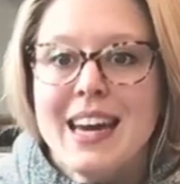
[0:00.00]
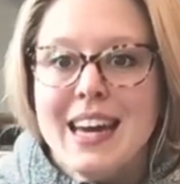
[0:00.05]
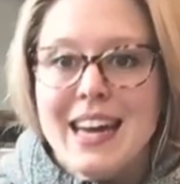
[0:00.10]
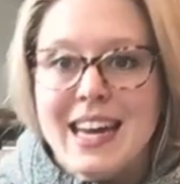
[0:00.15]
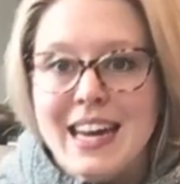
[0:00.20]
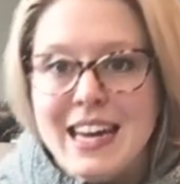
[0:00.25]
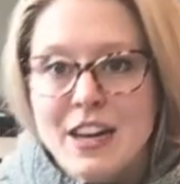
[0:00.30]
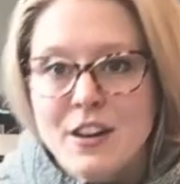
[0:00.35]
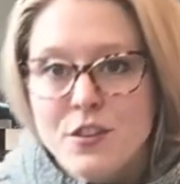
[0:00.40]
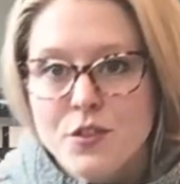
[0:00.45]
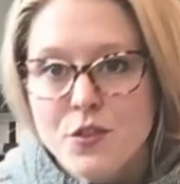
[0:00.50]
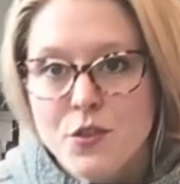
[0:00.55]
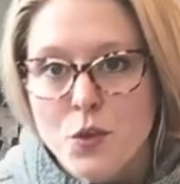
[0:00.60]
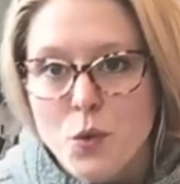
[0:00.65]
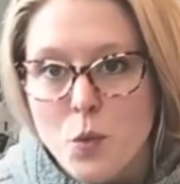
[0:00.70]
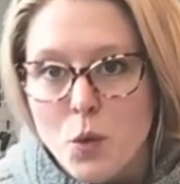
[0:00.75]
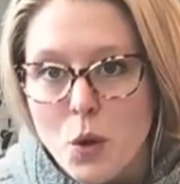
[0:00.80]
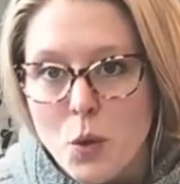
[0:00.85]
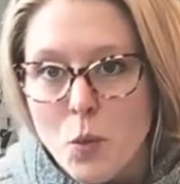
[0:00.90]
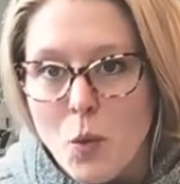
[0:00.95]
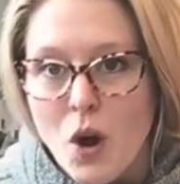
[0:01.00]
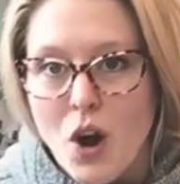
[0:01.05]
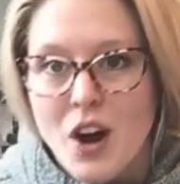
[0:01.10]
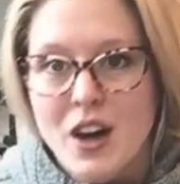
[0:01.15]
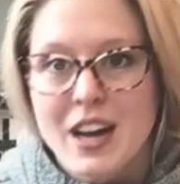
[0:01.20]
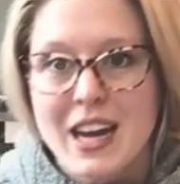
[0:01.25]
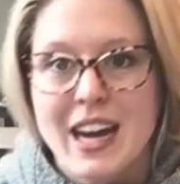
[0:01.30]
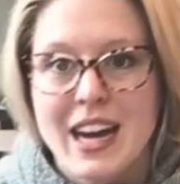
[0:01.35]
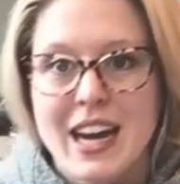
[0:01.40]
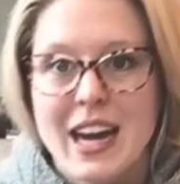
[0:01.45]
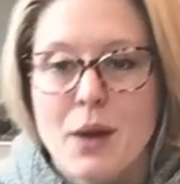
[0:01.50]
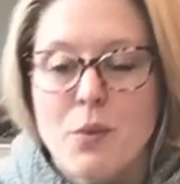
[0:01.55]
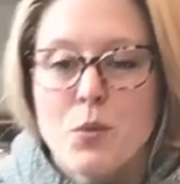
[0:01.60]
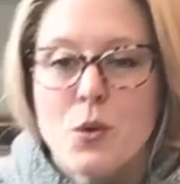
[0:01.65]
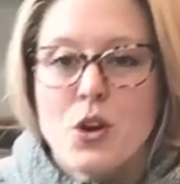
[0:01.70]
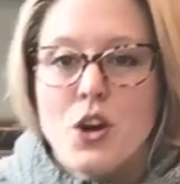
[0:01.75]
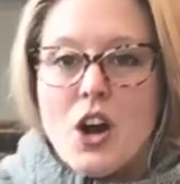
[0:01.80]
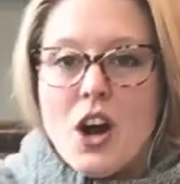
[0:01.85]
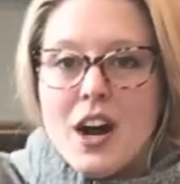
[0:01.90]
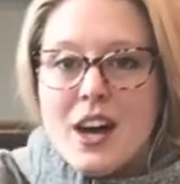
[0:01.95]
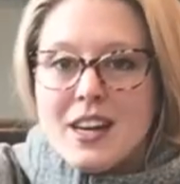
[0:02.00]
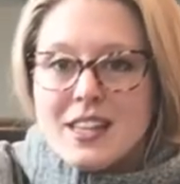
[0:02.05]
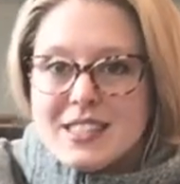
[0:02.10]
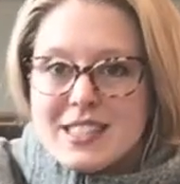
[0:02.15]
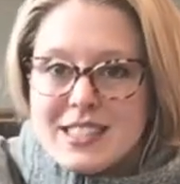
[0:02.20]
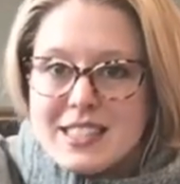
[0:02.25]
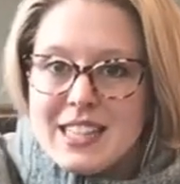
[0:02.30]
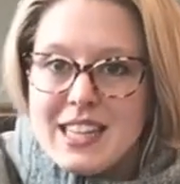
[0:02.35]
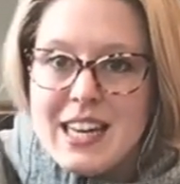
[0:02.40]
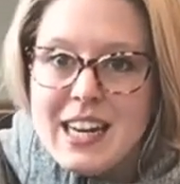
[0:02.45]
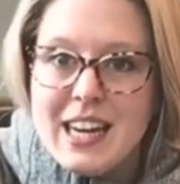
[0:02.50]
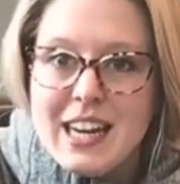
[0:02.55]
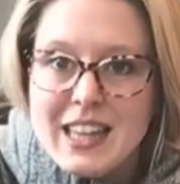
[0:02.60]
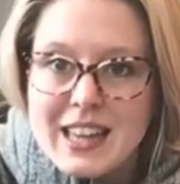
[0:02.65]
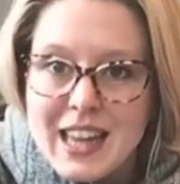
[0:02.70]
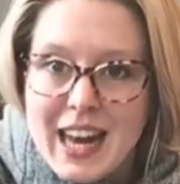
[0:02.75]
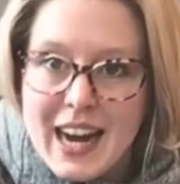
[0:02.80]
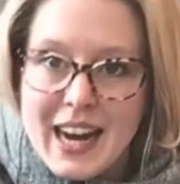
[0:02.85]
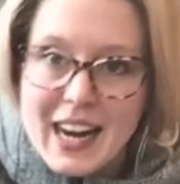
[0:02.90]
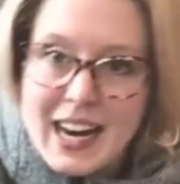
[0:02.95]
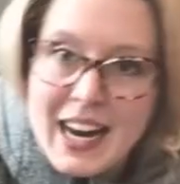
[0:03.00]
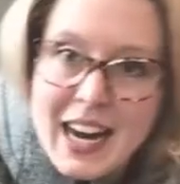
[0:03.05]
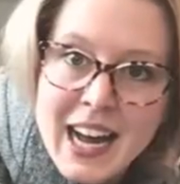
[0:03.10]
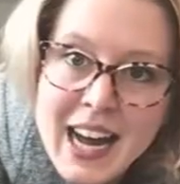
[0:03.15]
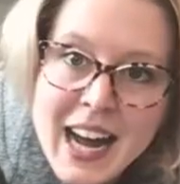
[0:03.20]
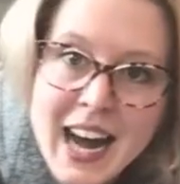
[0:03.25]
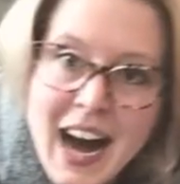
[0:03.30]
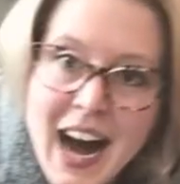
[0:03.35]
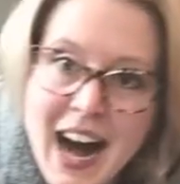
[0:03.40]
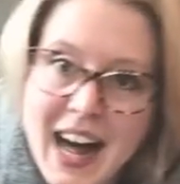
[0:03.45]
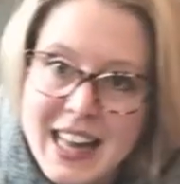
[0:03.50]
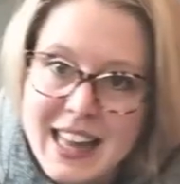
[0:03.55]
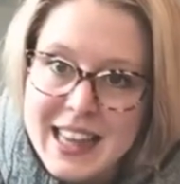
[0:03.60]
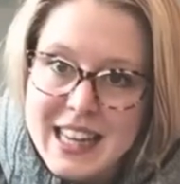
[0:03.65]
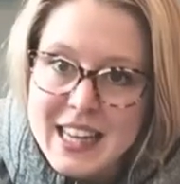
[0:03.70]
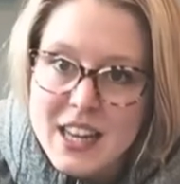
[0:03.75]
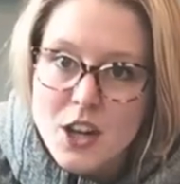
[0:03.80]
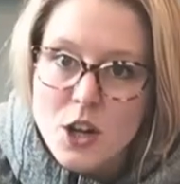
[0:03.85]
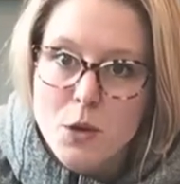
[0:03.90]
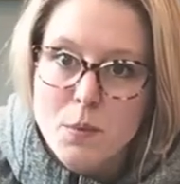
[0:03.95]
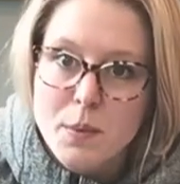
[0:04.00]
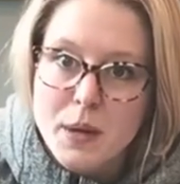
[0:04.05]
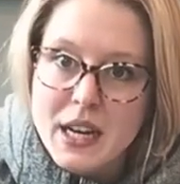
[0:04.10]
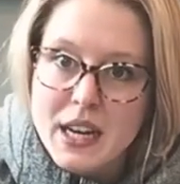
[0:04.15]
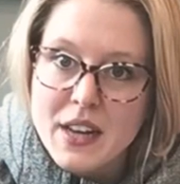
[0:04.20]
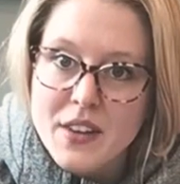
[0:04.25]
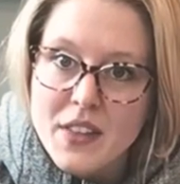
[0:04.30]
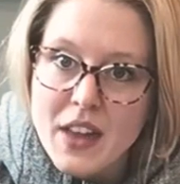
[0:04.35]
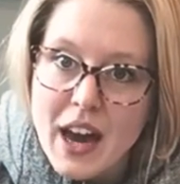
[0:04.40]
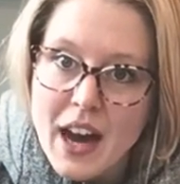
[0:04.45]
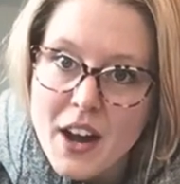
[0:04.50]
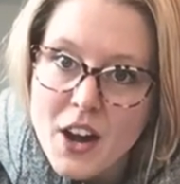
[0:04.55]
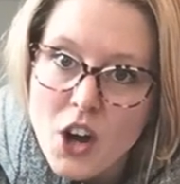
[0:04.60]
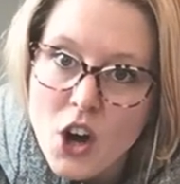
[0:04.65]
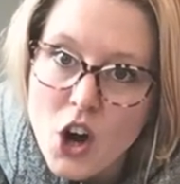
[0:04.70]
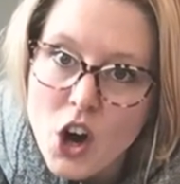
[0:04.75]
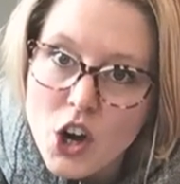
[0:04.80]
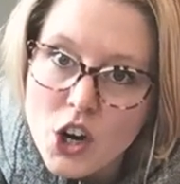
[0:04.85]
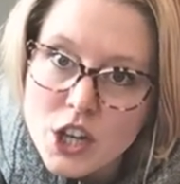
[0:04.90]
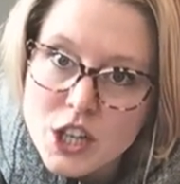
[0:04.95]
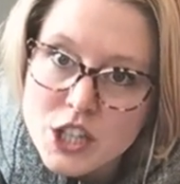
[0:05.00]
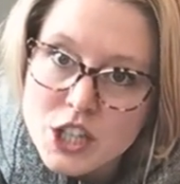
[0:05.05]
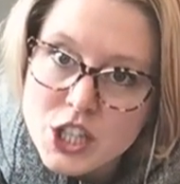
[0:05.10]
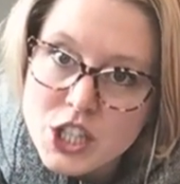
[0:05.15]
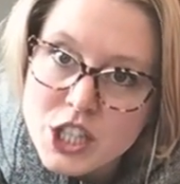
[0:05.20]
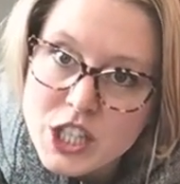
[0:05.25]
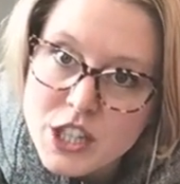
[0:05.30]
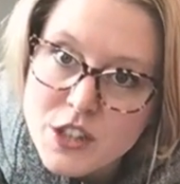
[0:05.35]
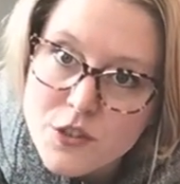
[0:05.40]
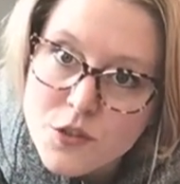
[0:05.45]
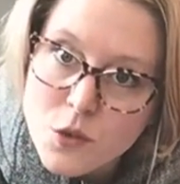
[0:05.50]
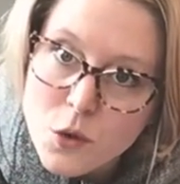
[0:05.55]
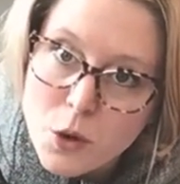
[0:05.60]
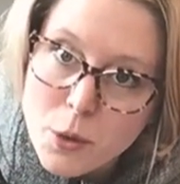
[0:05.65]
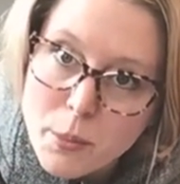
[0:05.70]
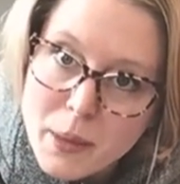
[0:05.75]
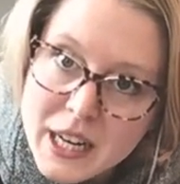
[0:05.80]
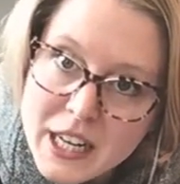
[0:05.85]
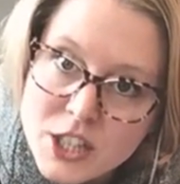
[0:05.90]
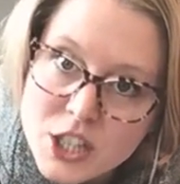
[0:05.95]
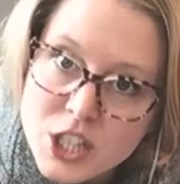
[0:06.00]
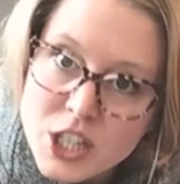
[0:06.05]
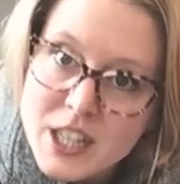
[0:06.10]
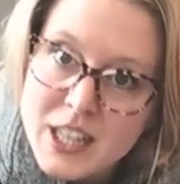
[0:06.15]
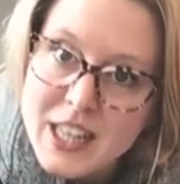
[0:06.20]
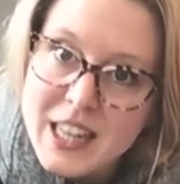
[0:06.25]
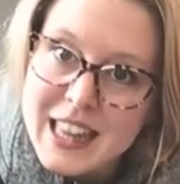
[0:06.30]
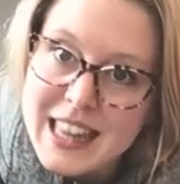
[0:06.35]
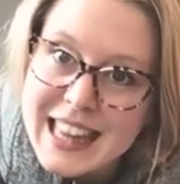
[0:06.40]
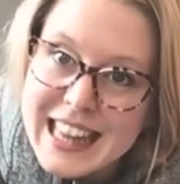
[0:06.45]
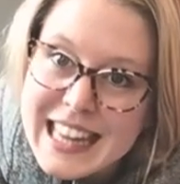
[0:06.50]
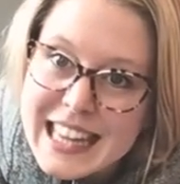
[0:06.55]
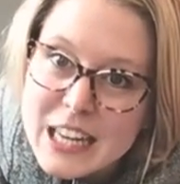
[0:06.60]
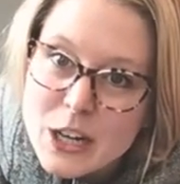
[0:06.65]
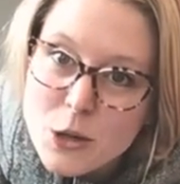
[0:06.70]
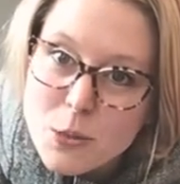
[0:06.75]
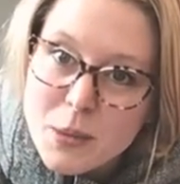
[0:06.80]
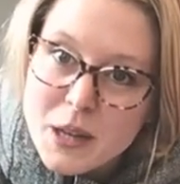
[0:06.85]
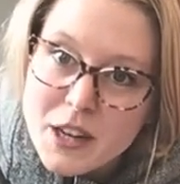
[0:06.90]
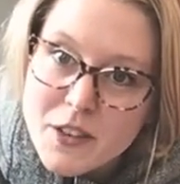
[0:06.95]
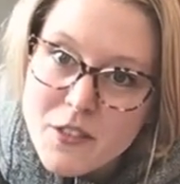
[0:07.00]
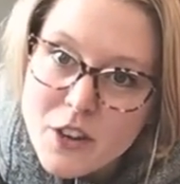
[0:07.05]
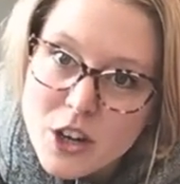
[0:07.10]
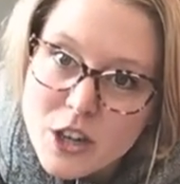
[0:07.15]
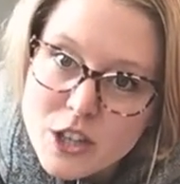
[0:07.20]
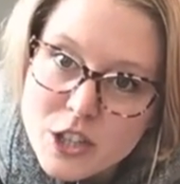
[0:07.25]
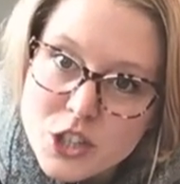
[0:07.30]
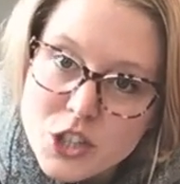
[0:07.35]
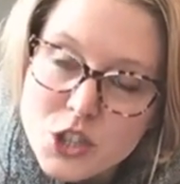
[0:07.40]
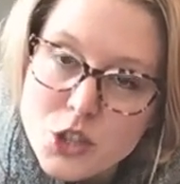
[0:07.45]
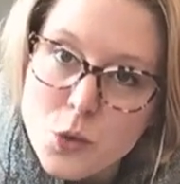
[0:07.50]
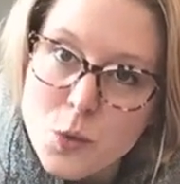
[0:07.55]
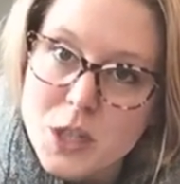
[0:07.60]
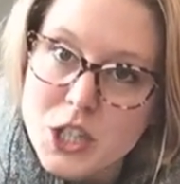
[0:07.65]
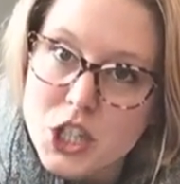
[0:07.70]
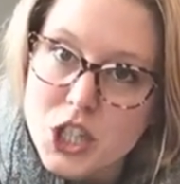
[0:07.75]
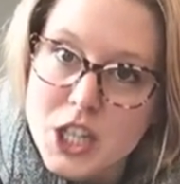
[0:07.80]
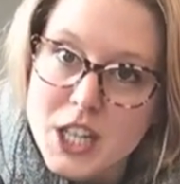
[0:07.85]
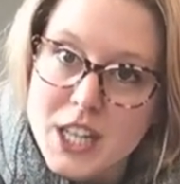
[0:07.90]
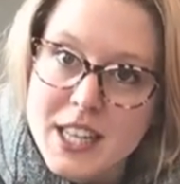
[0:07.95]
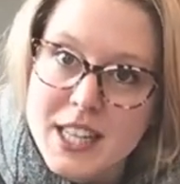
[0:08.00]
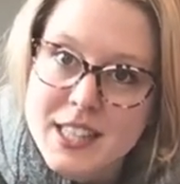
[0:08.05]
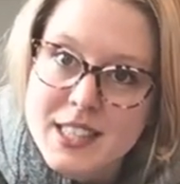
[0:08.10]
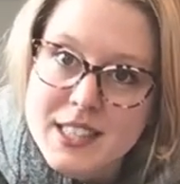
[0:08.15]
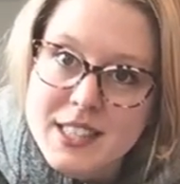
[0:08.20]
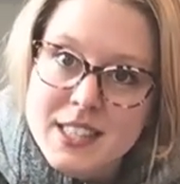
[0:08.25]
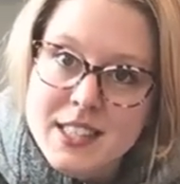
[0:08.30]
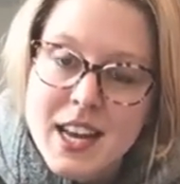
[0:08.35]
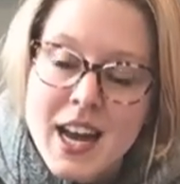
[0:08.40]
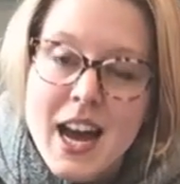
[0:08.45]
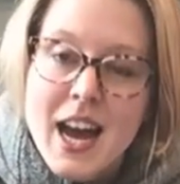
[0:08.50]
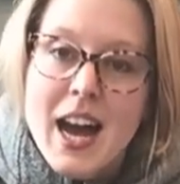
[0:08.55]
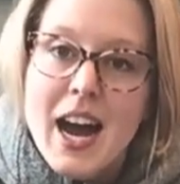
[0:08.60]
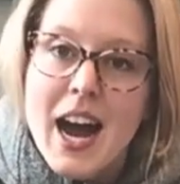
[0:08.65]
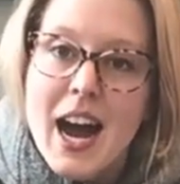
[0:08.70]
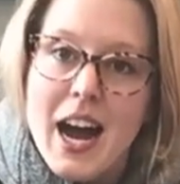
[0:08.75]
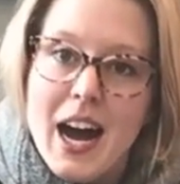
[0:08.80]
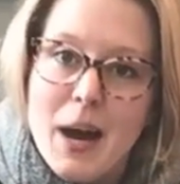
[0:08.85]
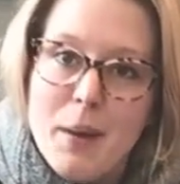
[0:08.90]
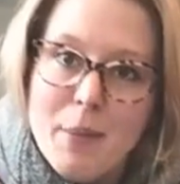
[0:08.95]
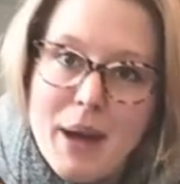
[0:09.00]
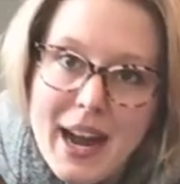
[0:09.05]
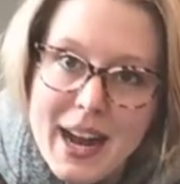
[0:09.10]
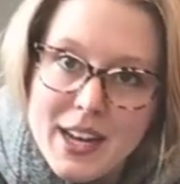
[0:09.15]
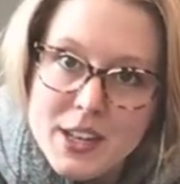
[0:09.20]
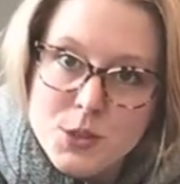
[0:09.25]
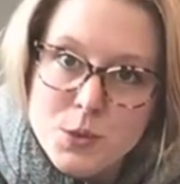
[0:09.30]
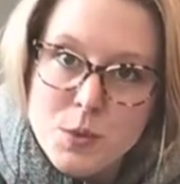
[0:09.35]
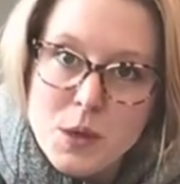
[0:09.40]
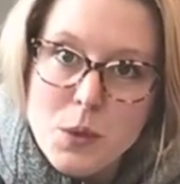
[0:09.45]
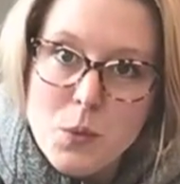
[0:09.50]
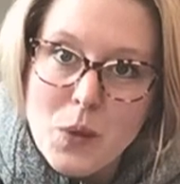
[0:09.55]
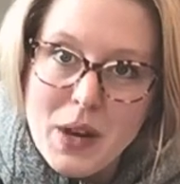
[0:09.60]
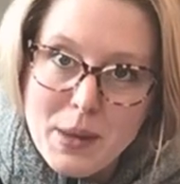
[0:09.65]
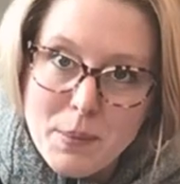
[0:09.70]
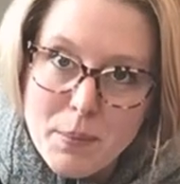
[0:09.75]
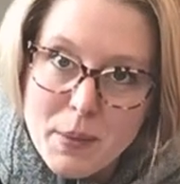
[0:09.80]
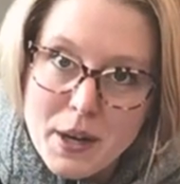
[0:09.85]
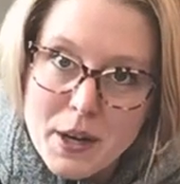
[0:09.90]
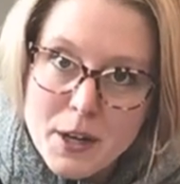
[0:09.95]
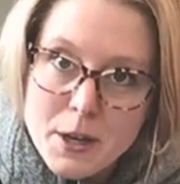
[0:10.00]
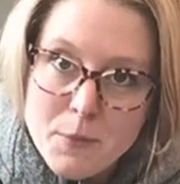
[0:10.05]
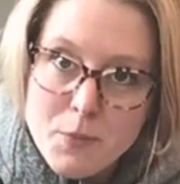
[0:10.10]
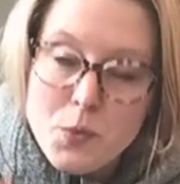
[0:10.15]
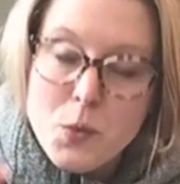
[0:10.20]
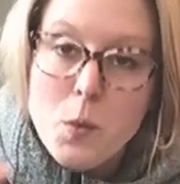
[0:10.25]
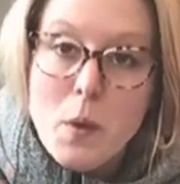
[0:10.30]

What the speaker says: if we're walking and we're not seeing like a little bit of that arch deformation, a little bit of arch squishiness as we weight bear,